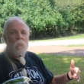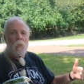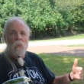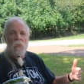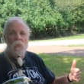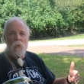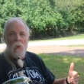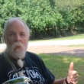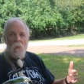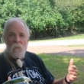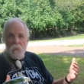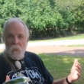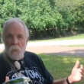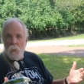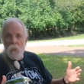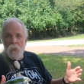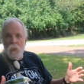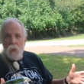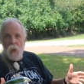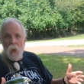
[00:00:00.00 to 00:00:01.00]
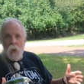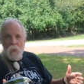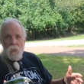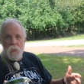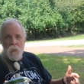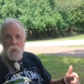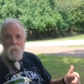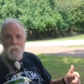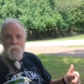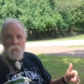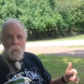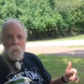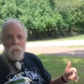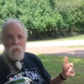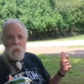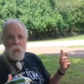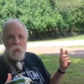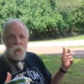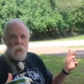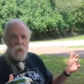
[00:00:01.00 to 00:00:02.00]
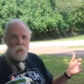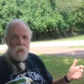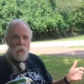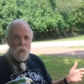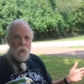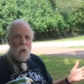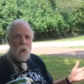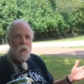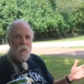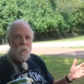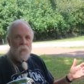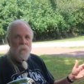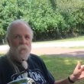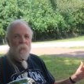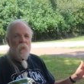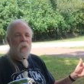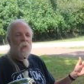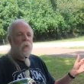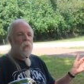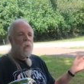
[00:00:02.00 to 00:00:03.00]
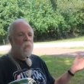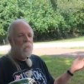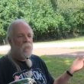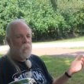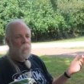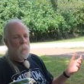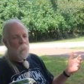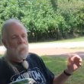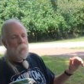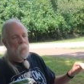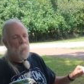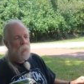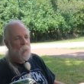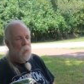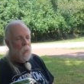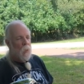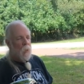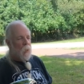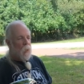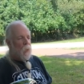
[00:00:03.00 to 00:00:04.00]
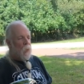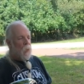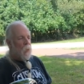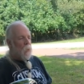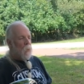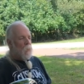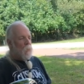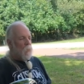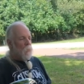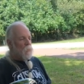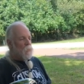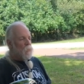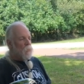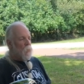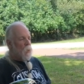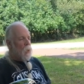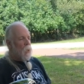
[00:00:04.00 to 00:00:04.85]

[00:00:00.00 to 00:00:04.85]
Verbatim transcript: where it's comfortable. You got your comfortable seat, you got your feet comfortable. Close your